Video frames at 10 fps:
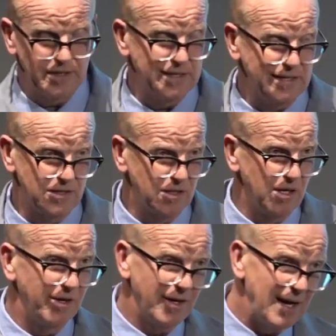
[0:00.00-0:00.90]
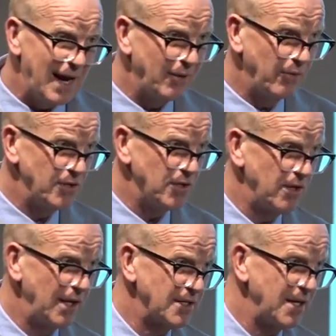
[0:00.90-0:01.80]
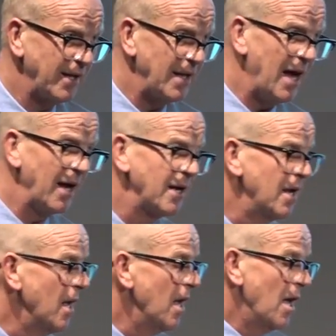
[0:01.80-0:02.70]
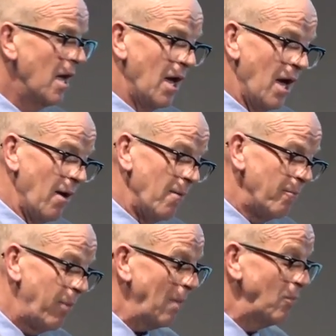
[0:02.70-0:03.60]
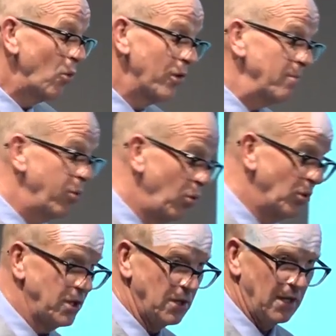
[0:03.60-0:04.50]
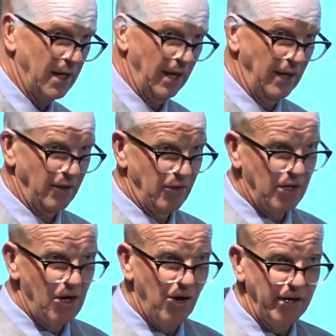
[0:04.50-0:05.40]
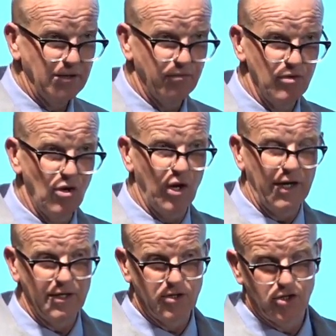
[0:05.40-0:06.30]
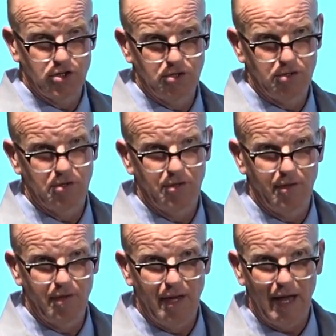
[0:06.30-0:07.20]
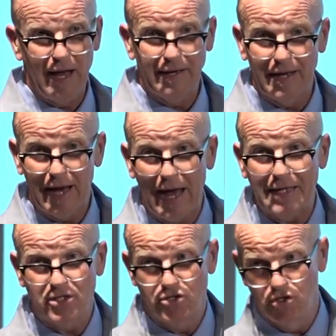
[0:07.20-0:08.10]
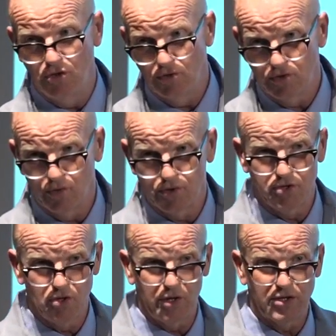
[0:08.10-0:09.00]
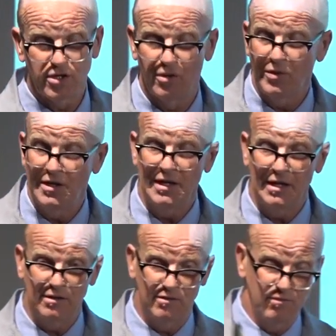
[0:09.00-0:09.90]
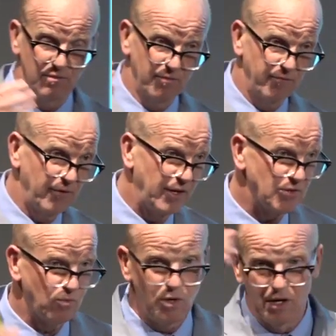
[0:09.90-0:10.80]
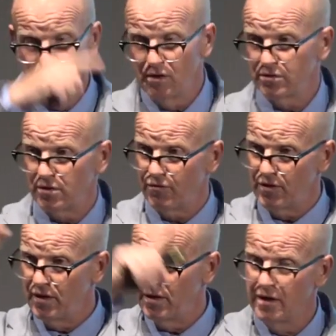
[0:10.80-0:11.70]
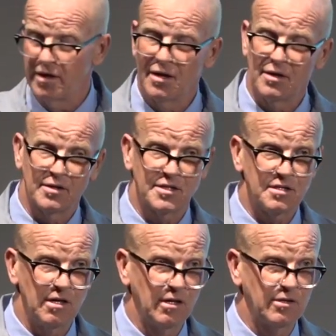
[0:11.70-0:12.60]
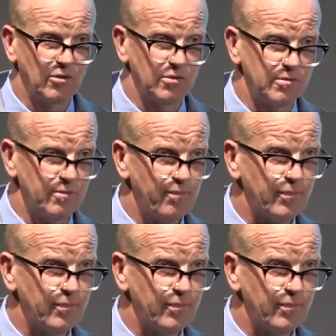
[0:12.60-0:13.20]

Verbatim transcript: indeed to learn a language and things like that. But more importantly, the kind of knowledge and attitude towards knowledge that we need for this world of the, the circle